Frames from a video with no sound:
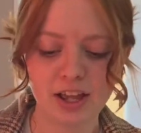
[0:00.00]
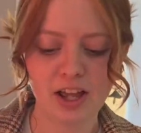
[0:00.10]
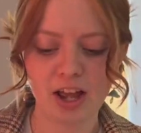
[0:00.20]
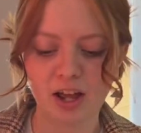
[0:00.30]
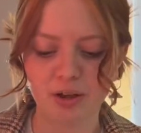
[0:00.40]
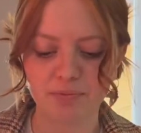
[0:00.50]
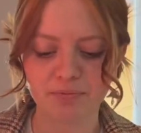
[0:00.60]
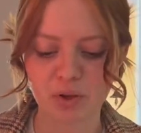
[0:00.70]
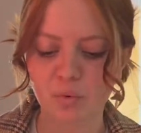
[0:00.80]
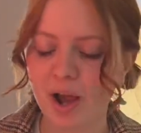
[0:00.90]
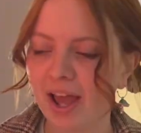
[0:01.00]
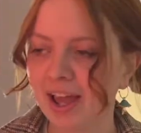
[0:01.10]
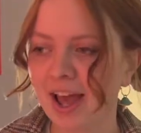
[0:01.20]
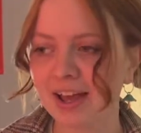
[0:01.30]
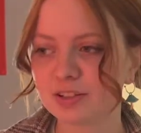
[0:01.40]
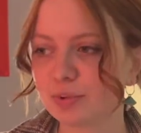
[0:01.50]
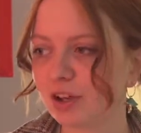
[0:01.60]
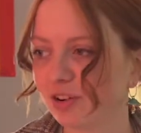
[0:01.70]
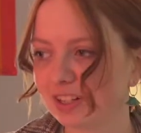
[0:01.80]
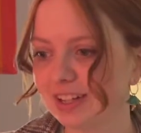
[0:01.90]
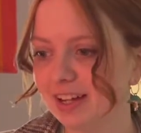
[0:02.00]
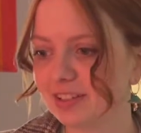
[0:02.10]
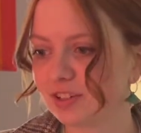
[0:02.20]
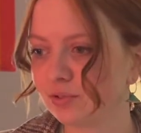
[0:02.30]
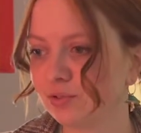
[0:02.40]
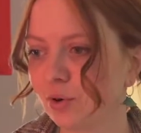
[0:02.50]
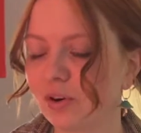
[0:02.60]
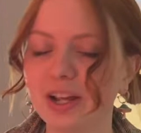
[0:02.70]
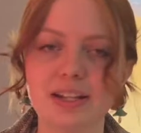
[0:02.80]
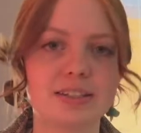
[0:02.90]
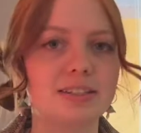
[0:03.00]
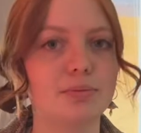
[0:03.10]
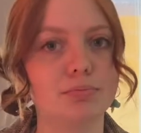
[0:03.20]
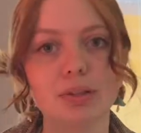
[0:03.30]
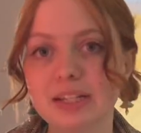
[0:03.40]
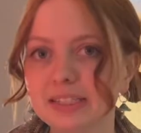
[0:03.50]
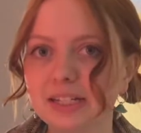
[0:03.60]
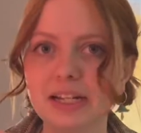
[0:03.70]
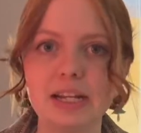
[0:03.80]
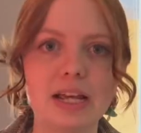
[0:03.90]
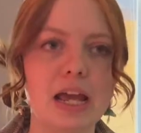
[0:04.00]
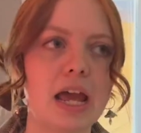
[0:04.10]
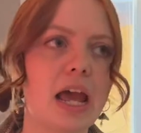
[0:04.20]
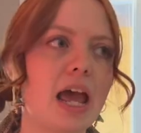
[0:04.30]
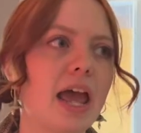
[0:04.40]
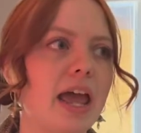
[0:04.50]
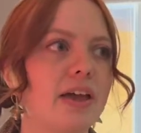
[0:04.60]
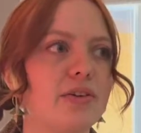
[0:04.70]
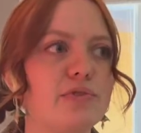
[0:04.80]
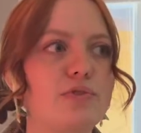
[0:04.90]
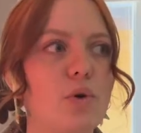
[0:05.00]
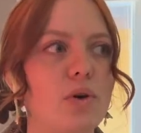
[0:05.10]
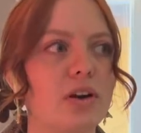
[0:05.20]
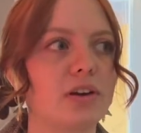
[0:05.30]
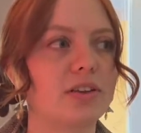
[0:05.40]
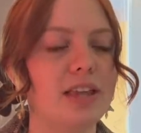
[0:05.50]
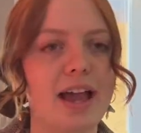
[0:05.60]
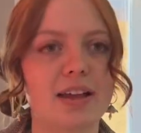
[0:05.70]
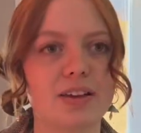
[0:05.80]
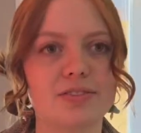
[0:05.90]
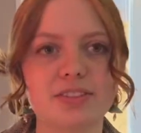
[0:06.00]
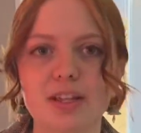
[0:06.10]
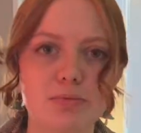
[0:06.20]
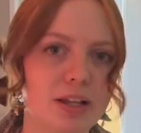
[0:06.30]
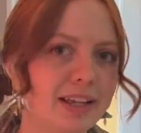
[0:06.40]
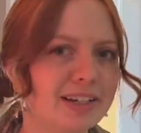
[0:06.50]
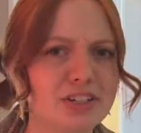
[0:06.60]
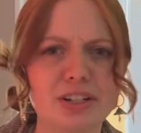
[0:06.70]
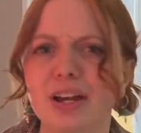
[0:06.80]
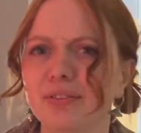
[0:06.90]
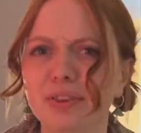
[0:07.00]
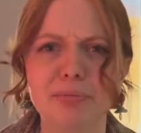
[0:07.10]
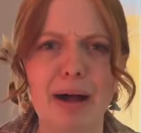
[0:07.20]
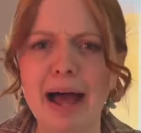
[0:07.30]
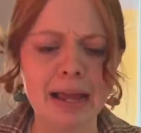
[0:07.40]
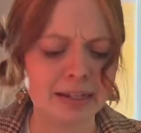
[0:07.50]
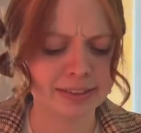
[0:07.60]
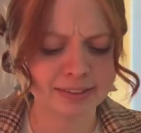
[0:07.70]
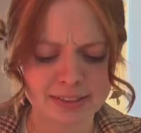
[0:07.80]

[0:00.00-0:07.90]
YA has been criticized for its simplicity and for lack of stimulation of the mind